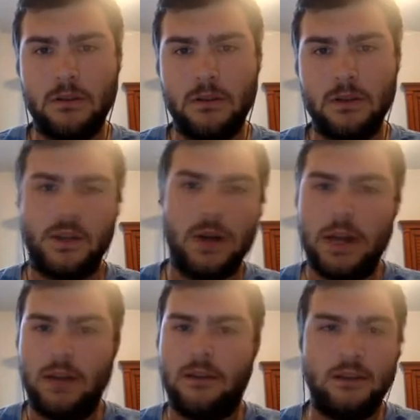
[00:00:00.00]
so,
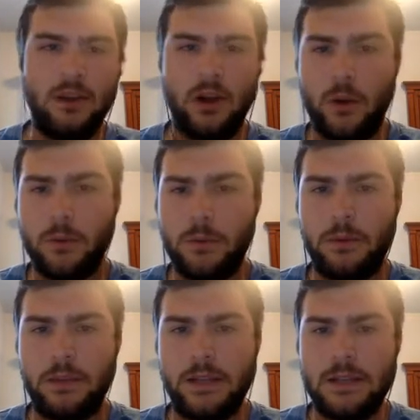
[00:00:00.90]
I wouldn't be
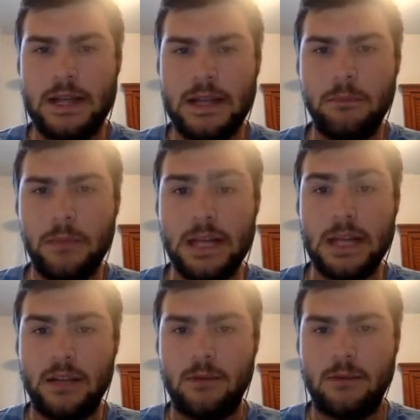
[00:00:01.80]
able to get that
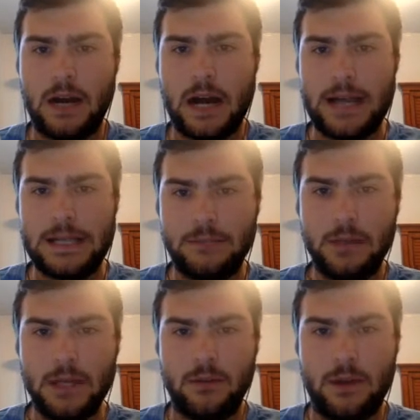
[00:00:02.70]
immediate high
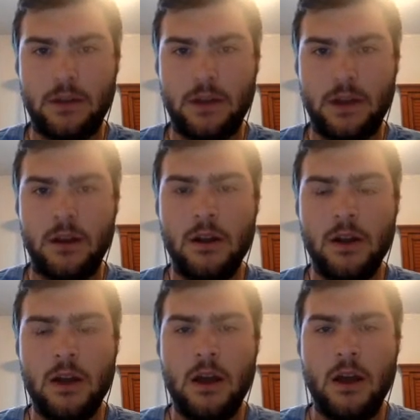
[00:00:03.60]
speed right there.
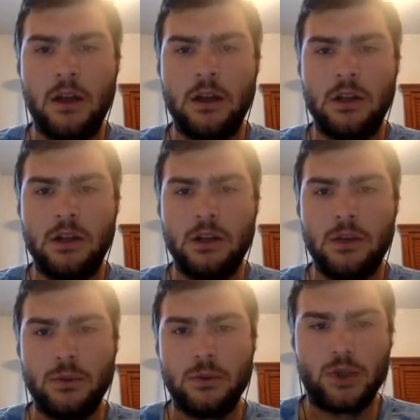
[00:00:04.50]

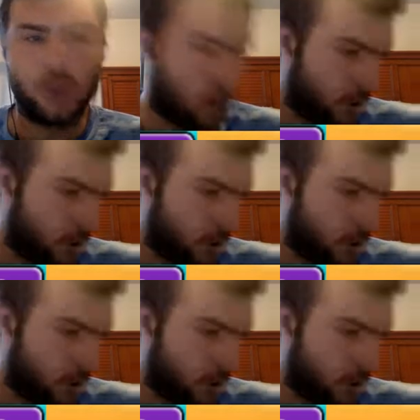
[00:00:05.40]
So we're going to